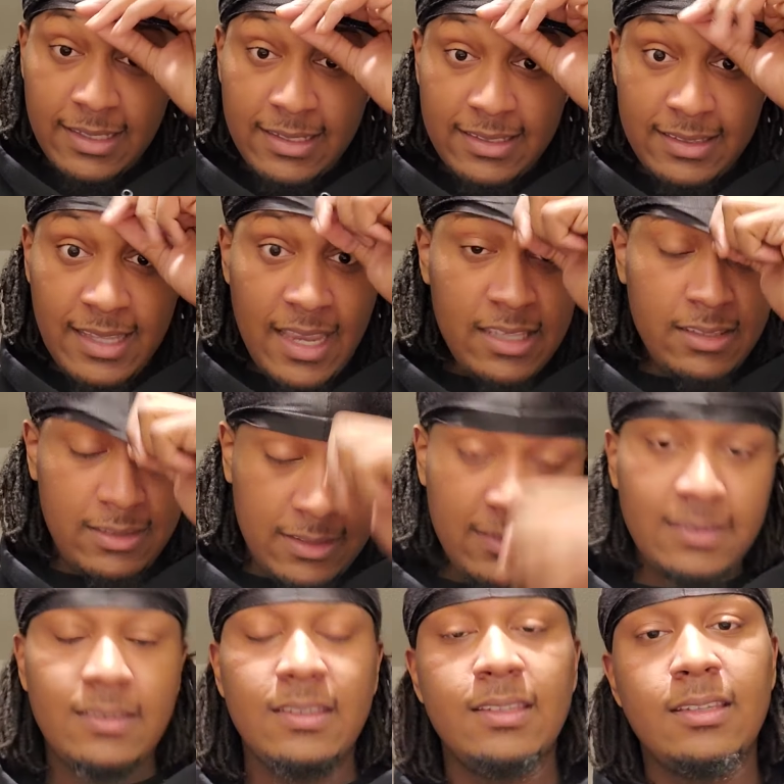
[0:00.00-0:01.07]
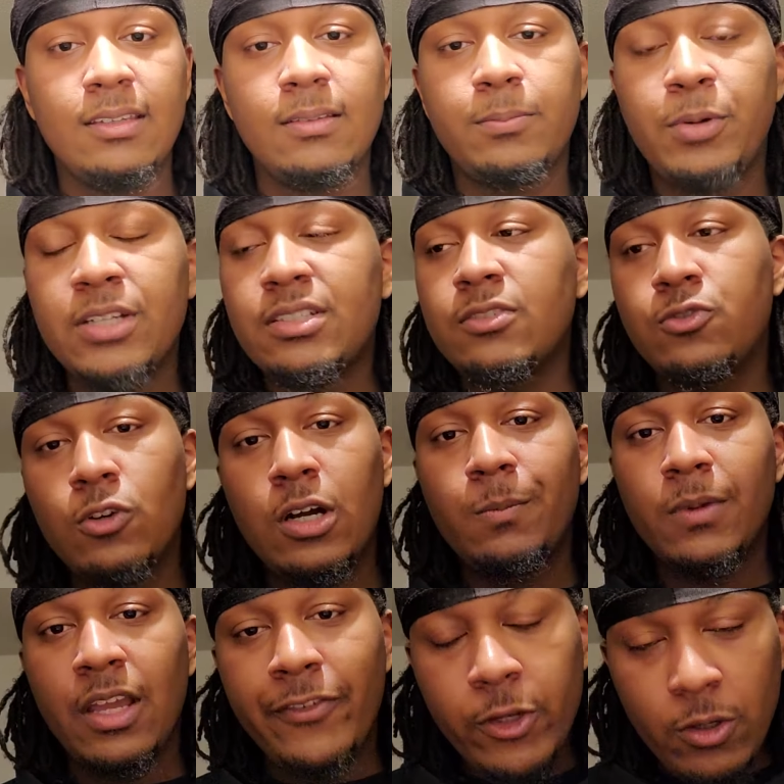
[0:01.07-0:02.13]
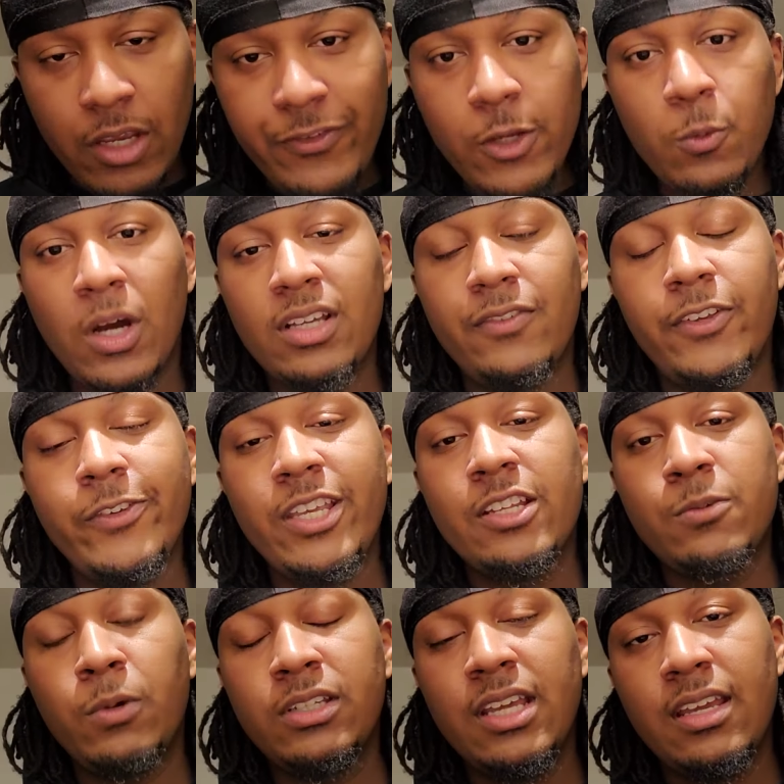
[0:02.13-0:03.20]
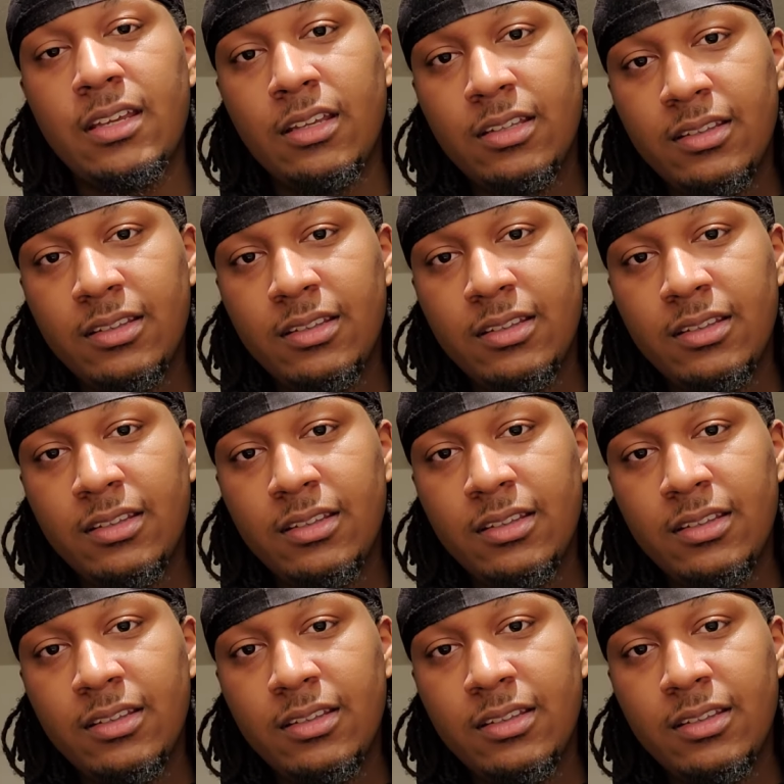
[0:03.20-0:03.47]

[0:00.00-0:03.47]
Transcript: That. President Trump, if you see this one day,